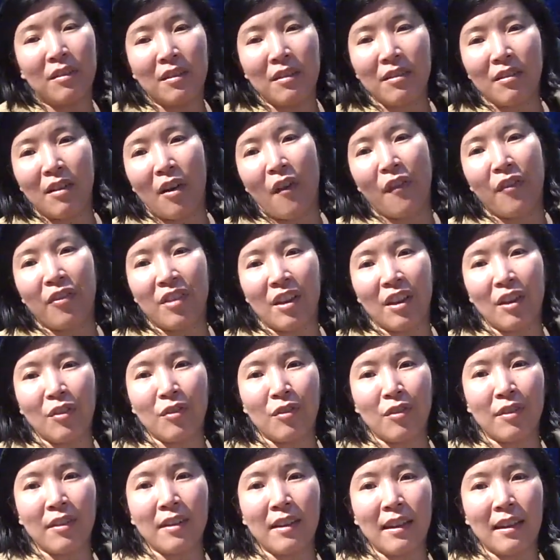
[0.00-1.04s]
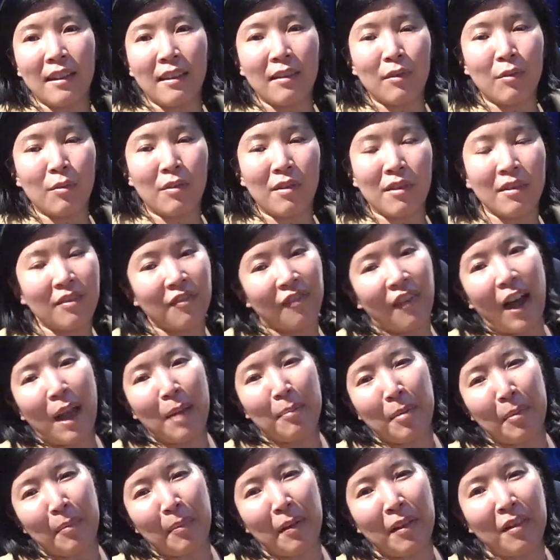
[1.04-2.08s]
this conversation and to this
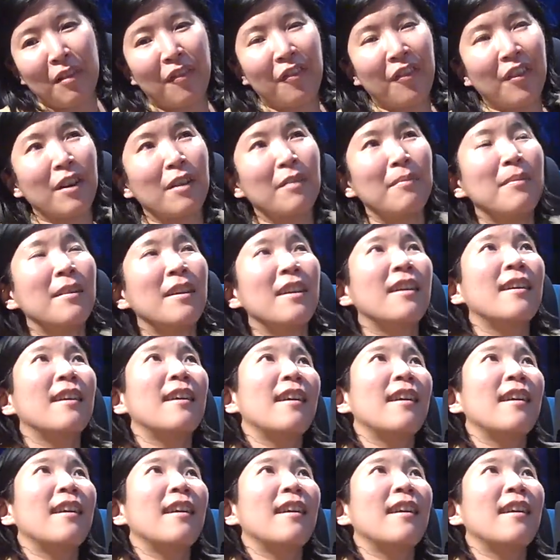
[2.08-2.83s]
vibe about the film.